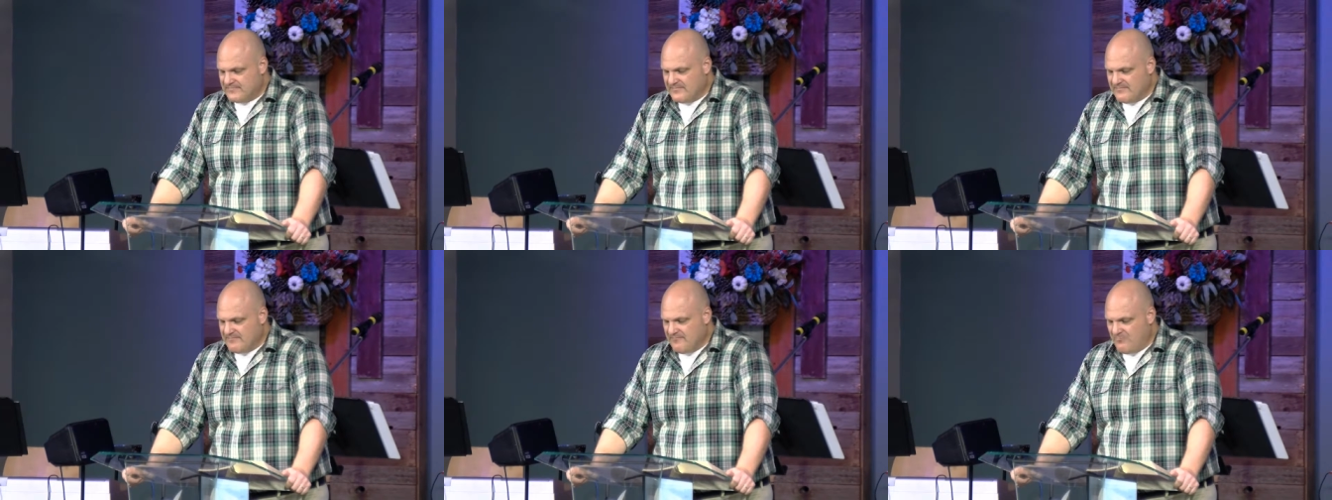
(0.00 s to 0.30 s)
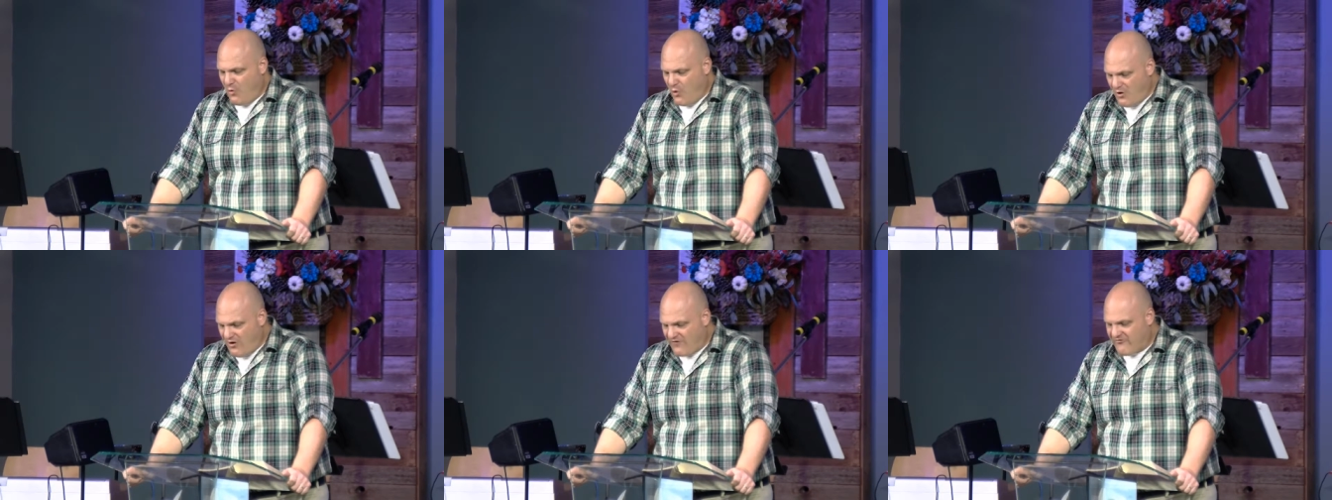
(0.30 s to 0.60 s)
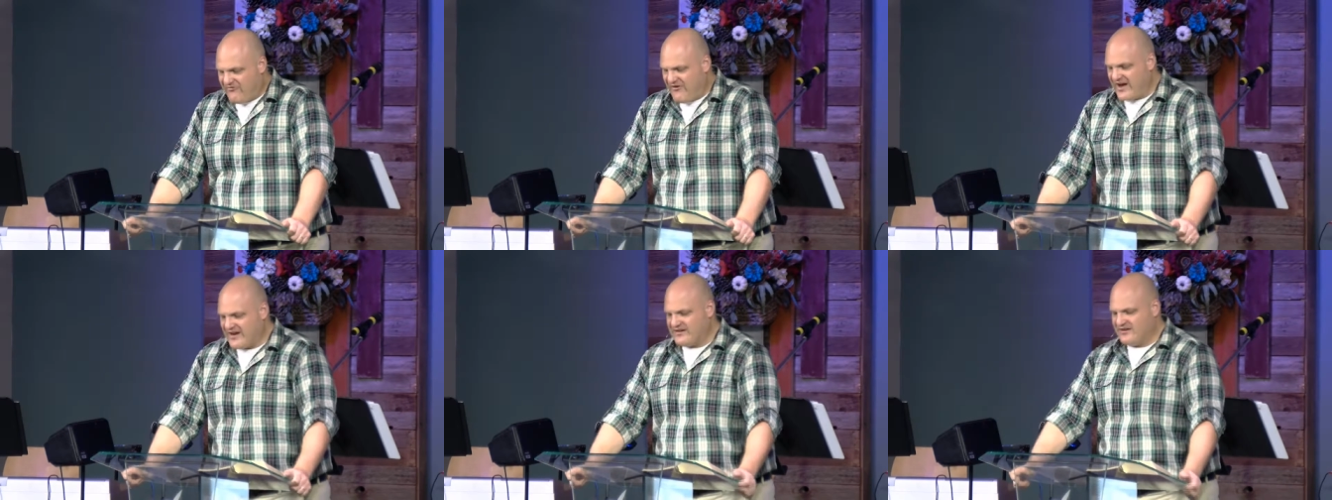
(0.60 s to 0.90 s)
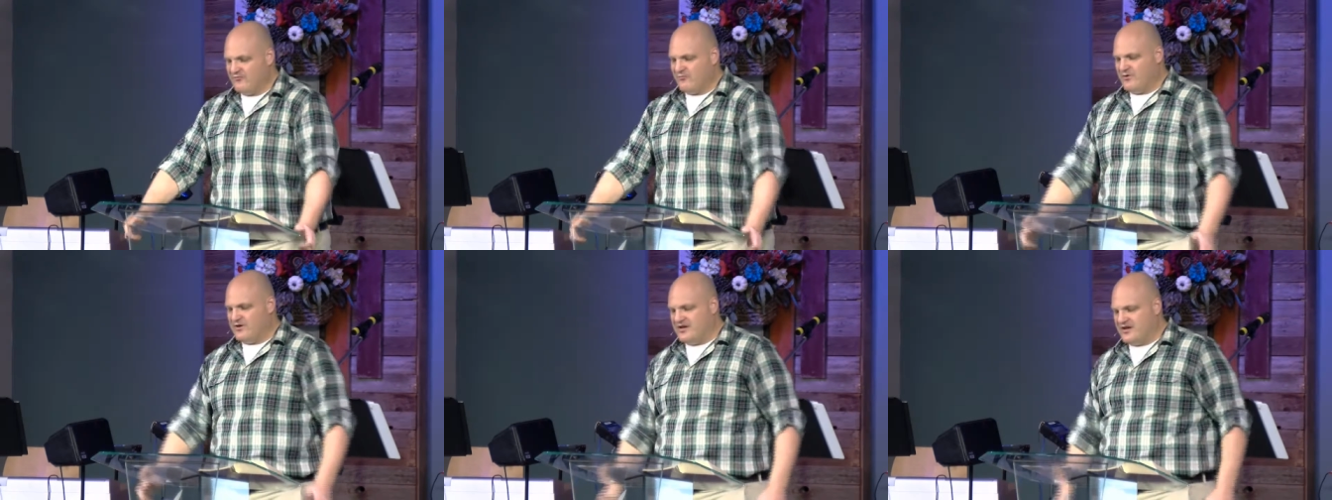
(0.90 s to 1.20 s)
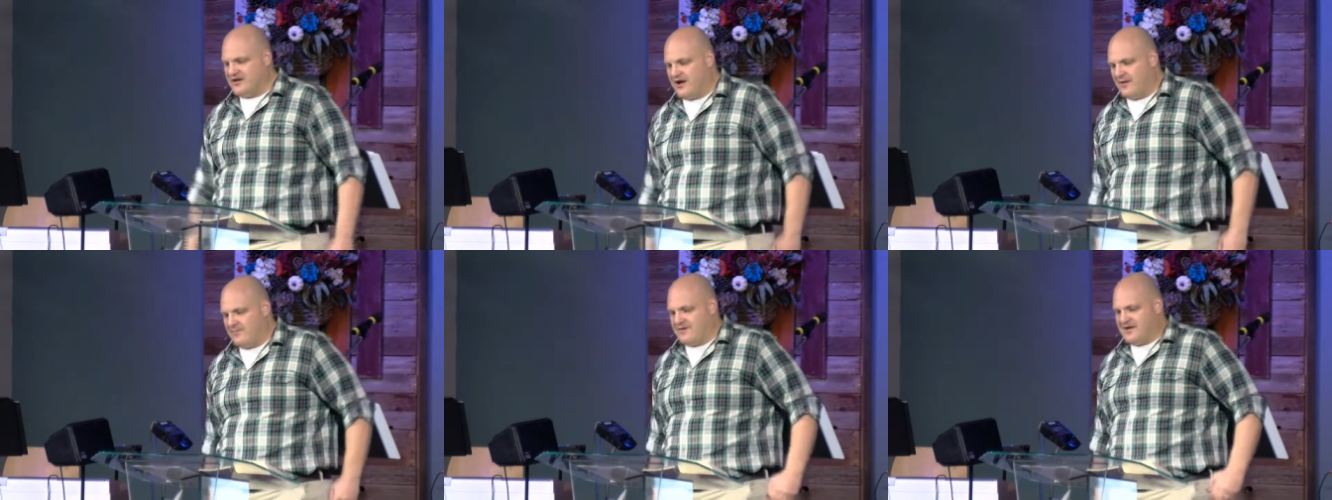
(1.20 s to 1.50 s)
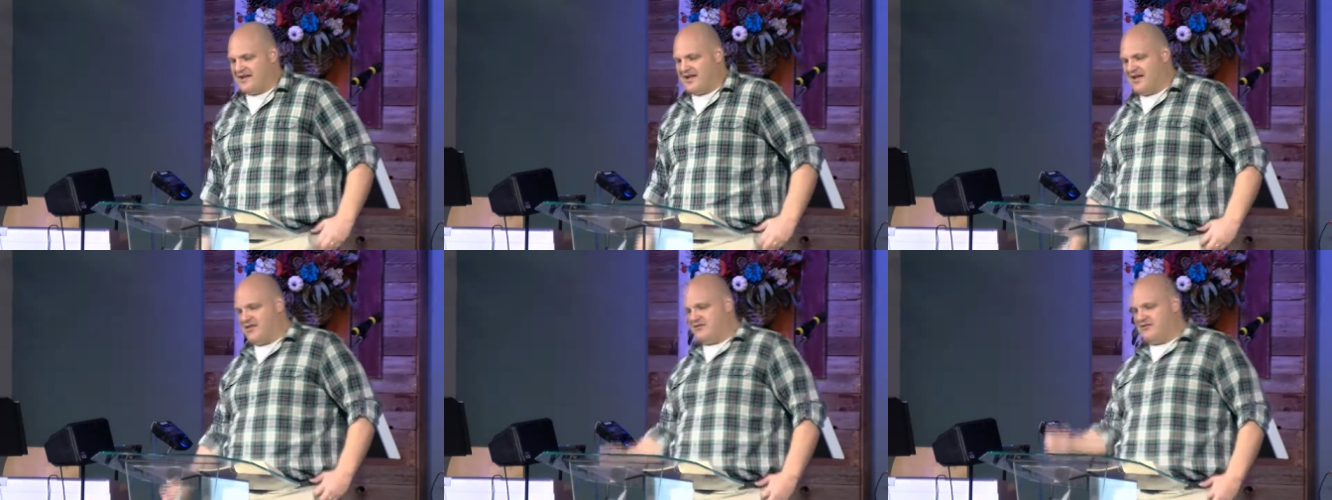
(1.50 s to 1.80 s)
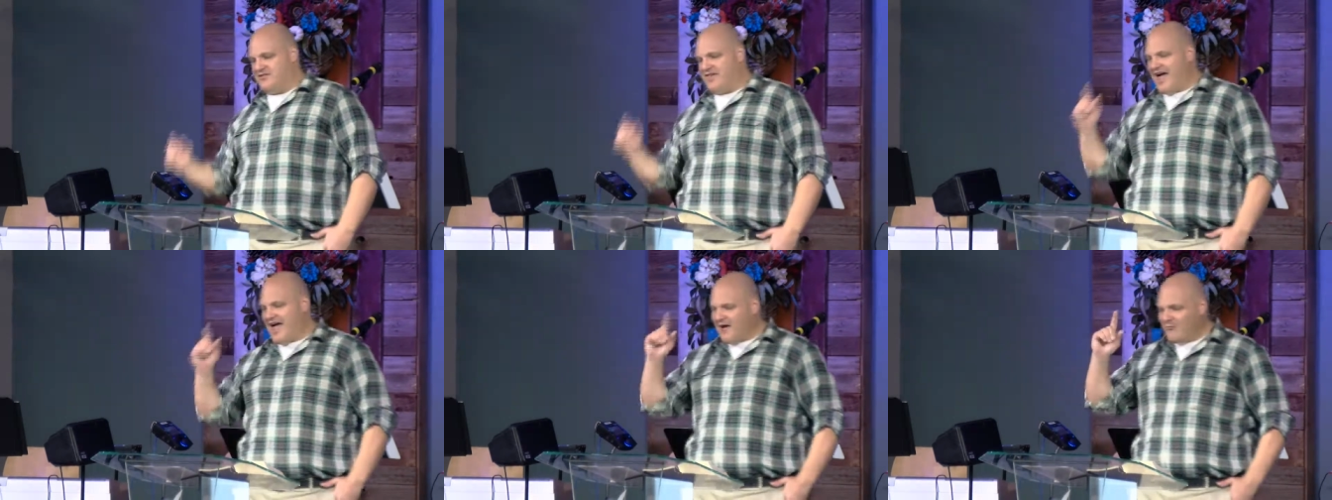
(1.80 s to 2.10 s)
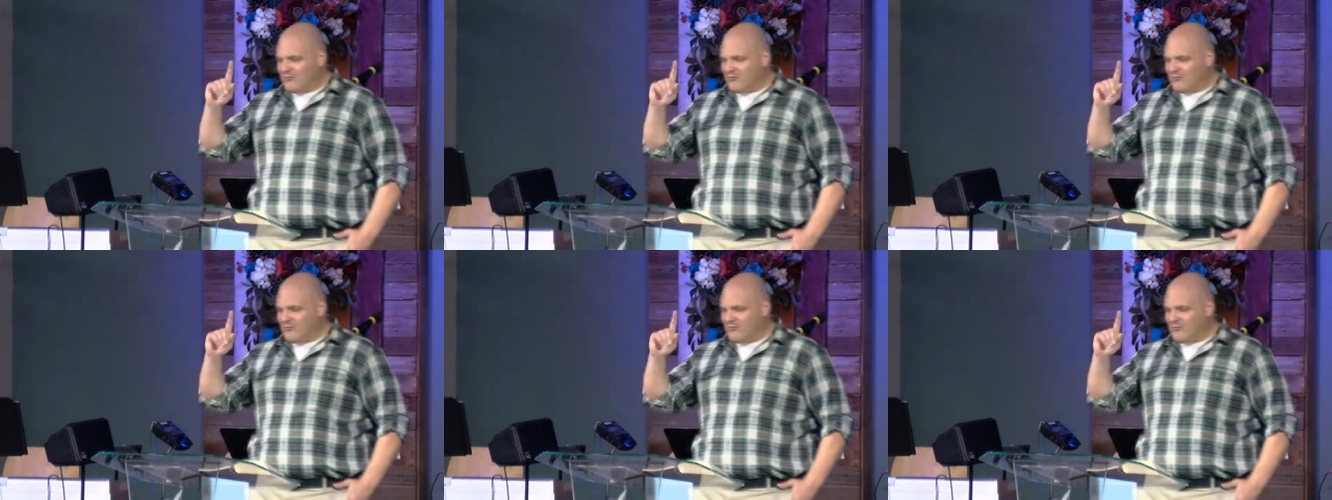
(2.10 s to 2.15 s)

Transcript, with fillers: more effective when you come together. That